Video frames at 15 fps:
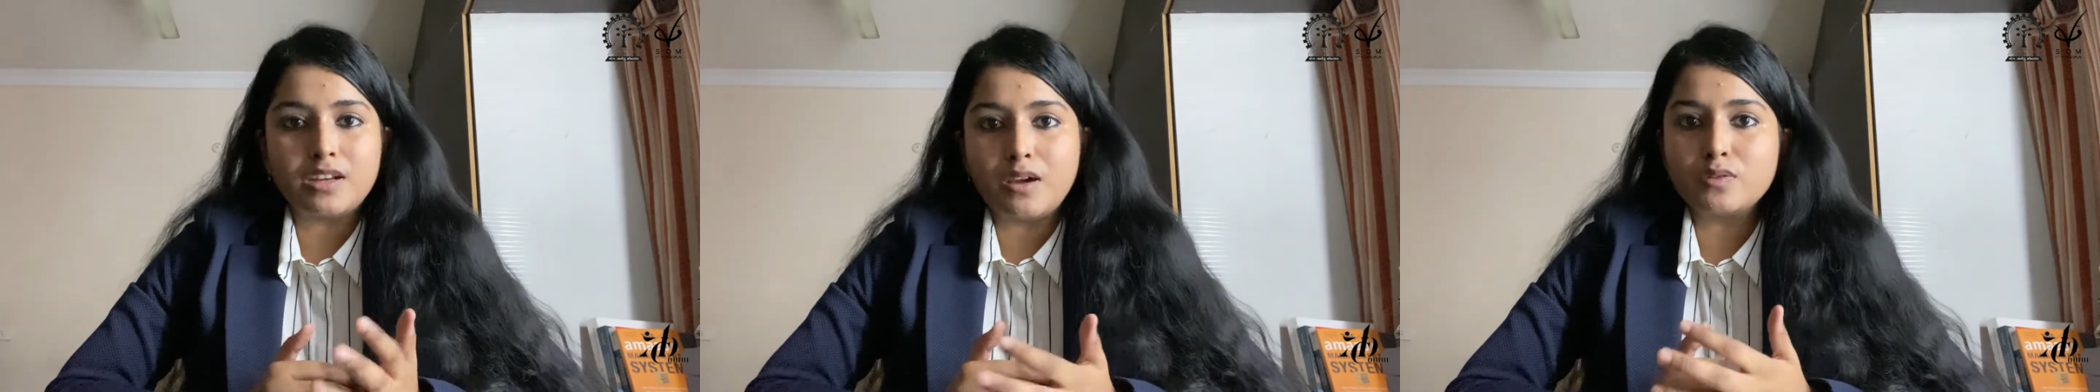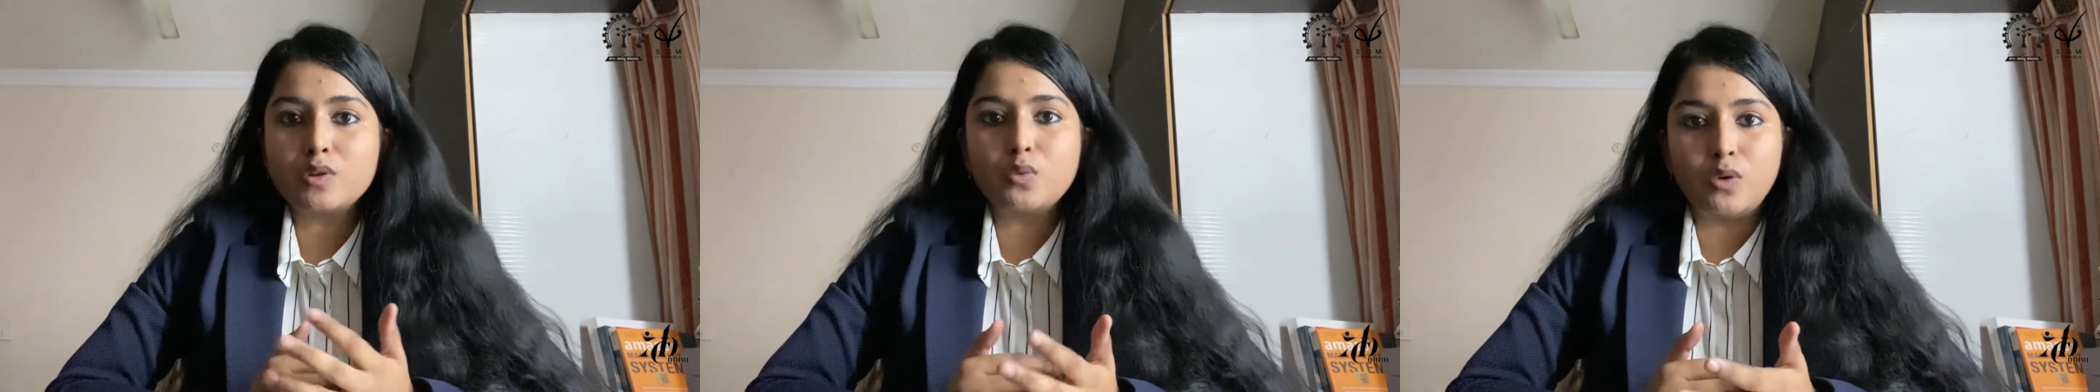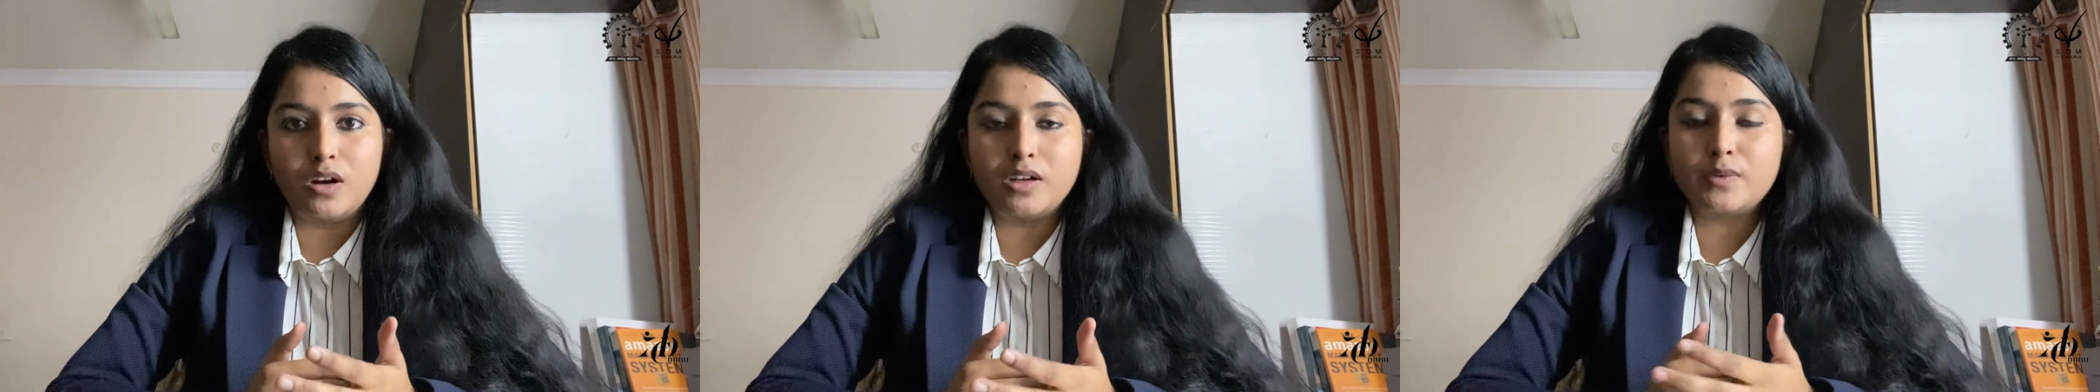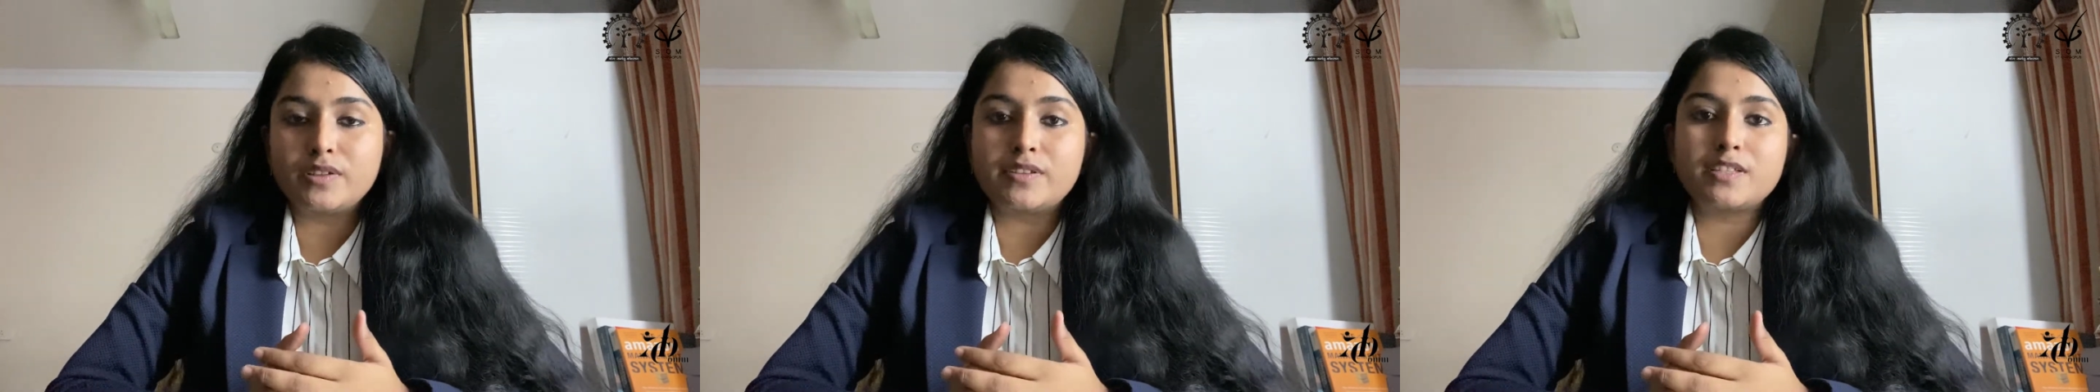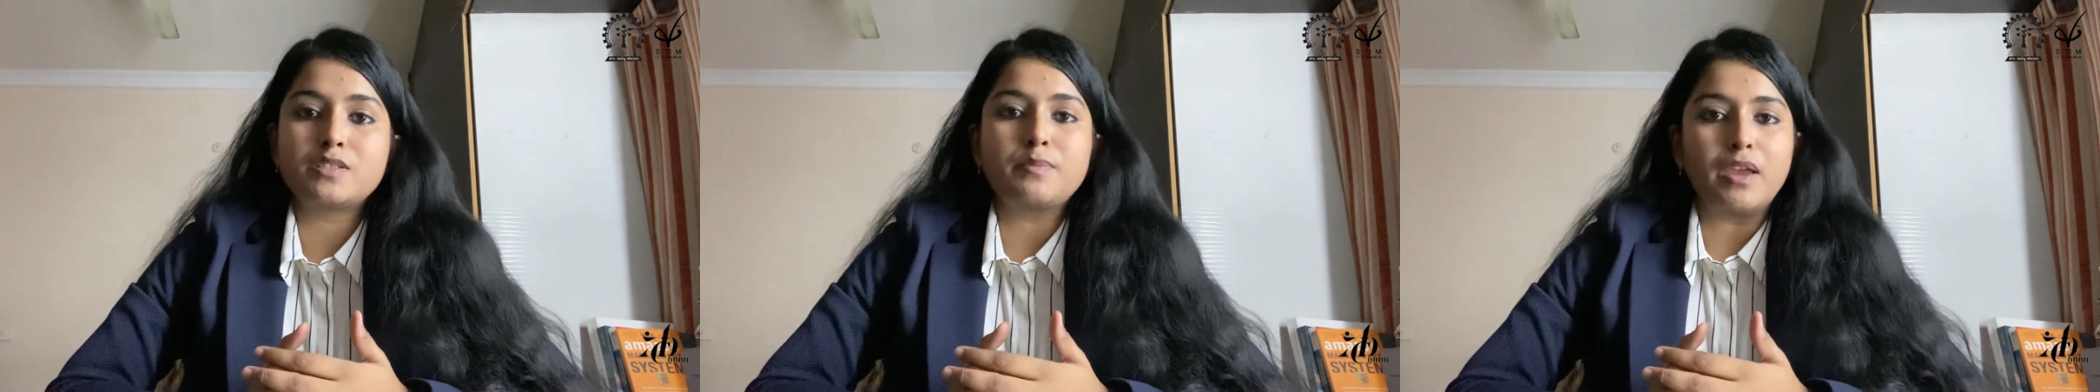around the world
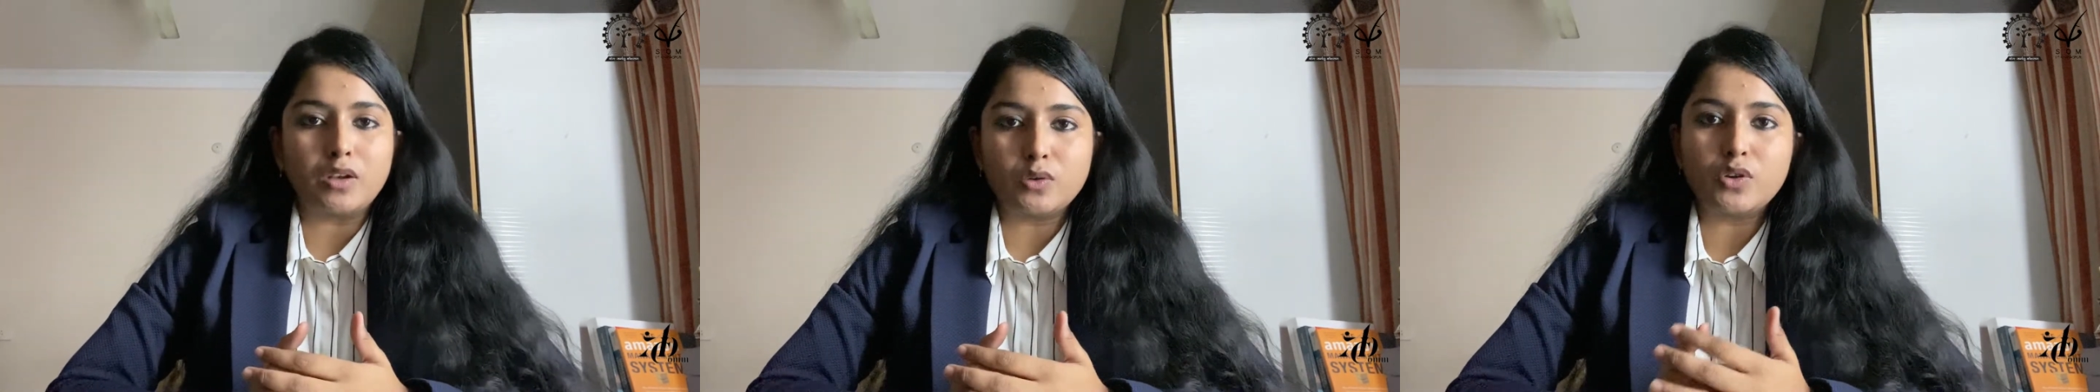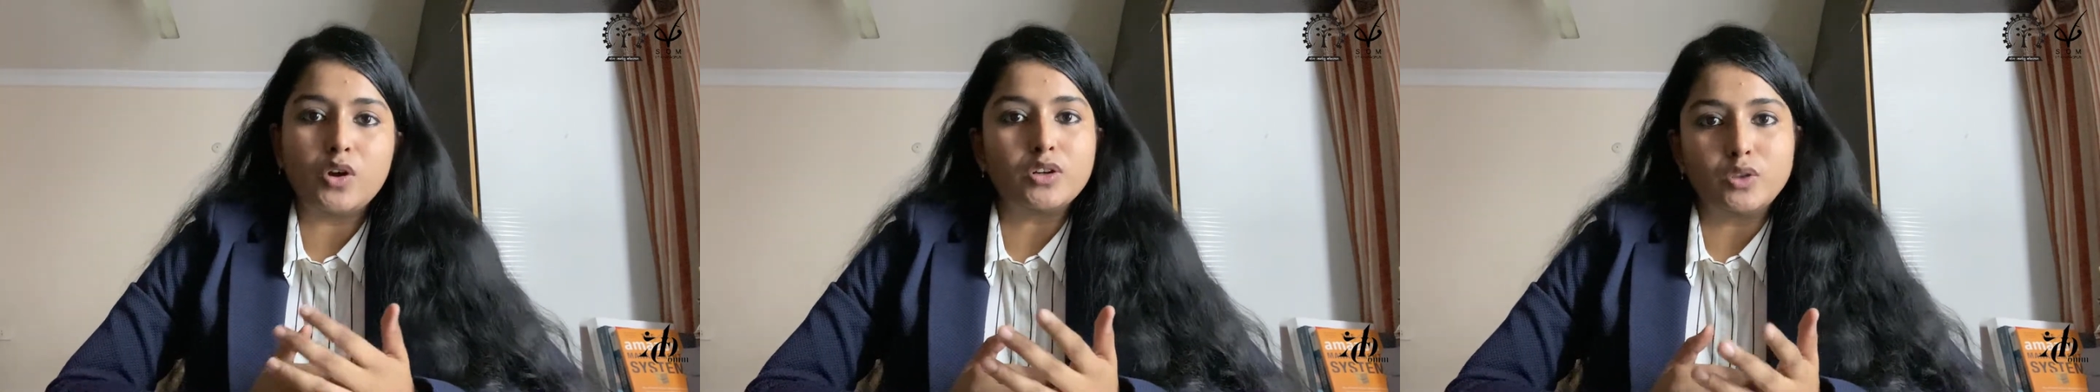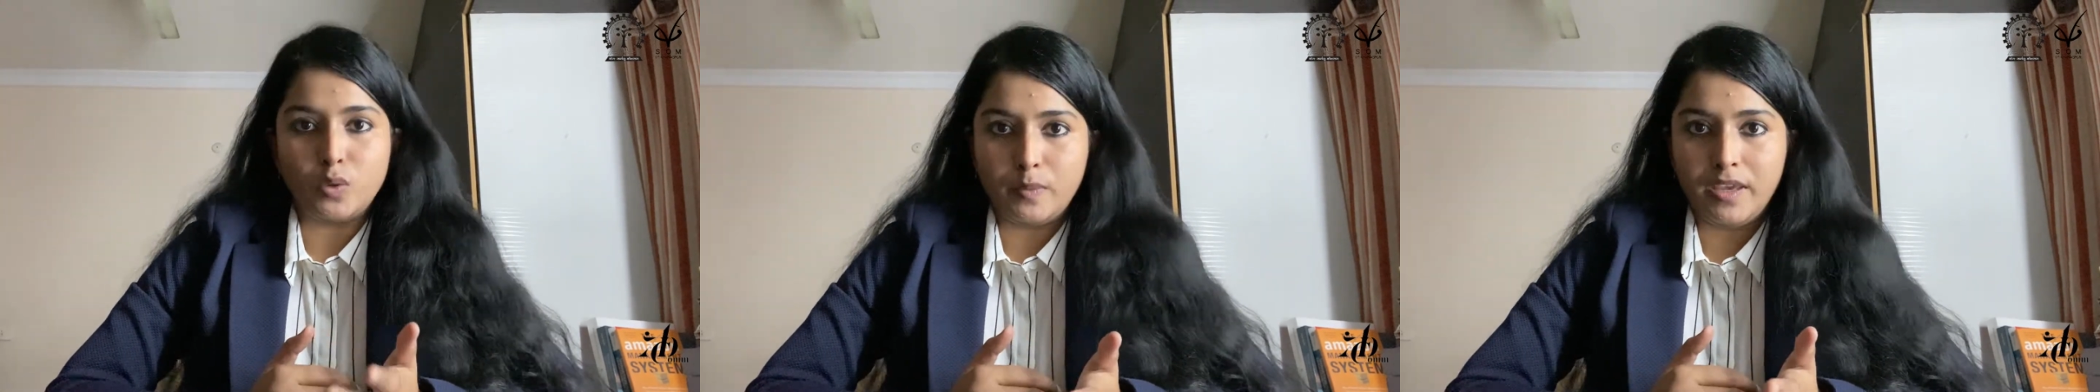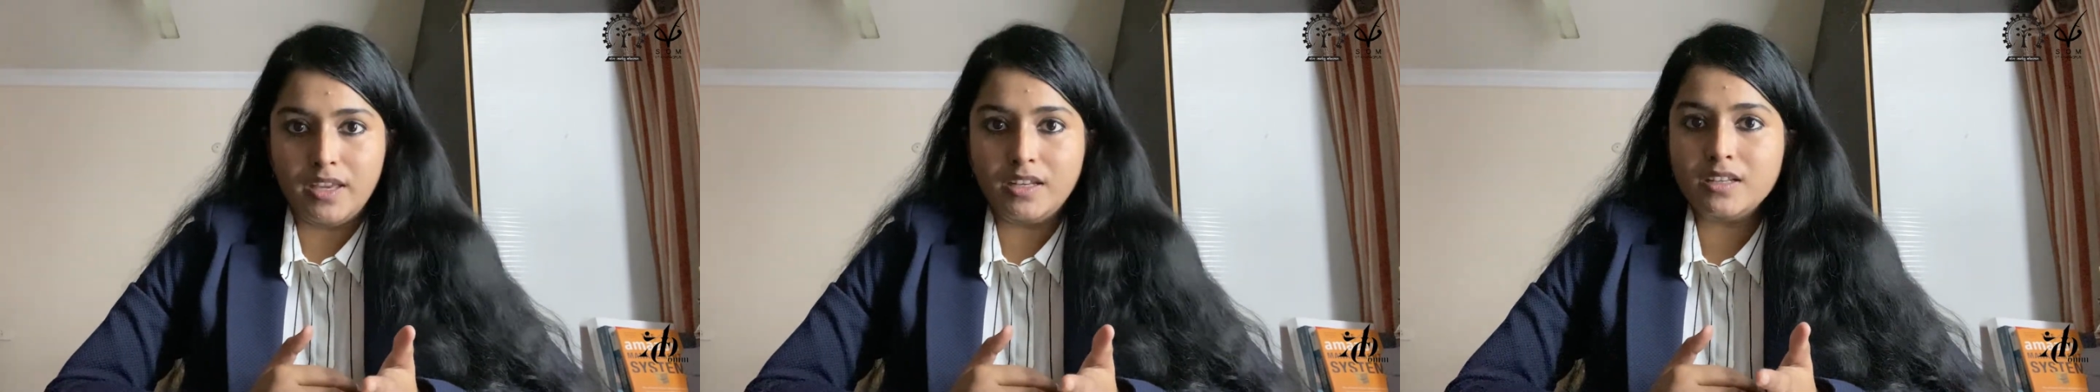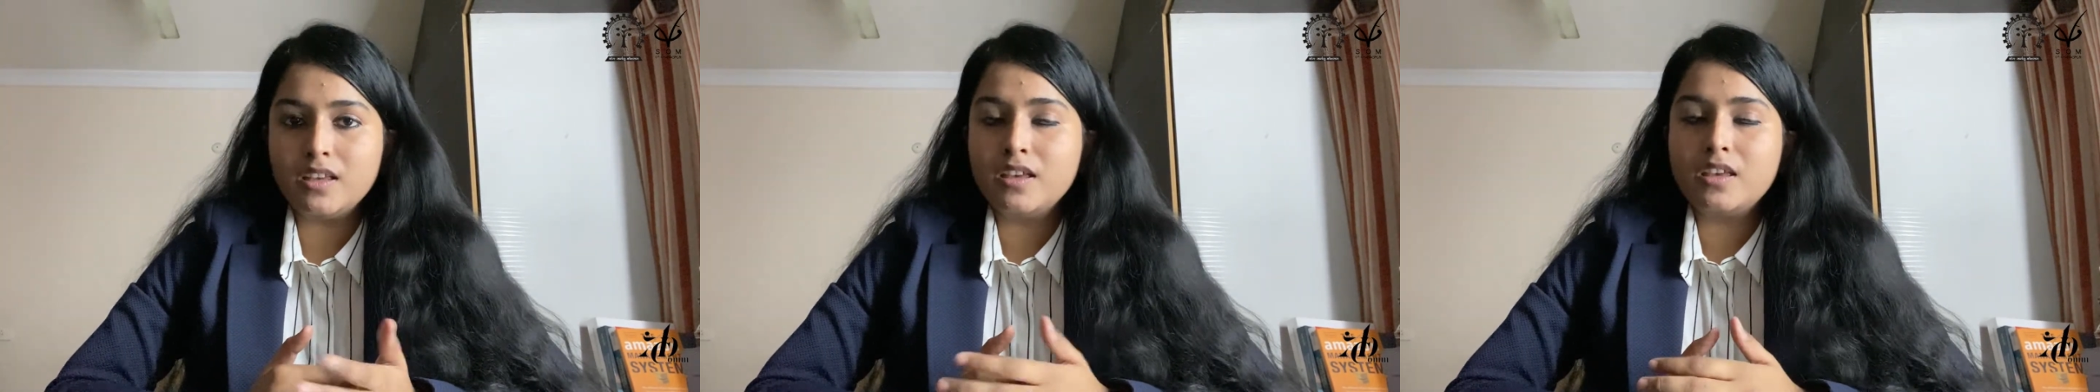with respect to your
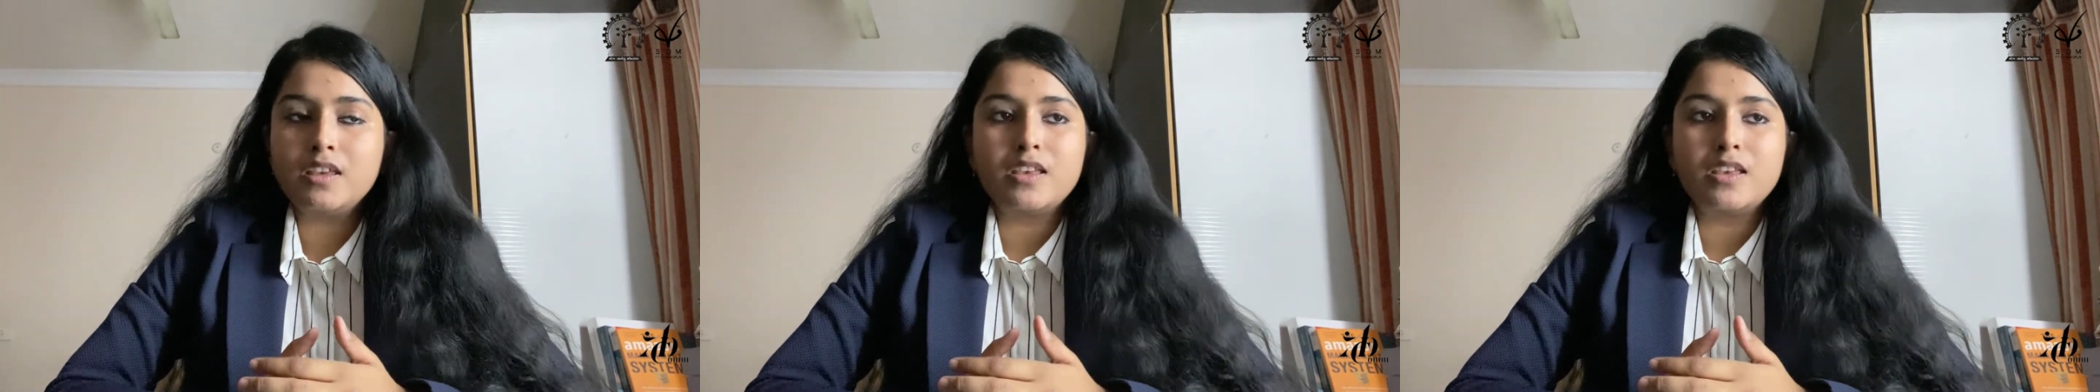domain.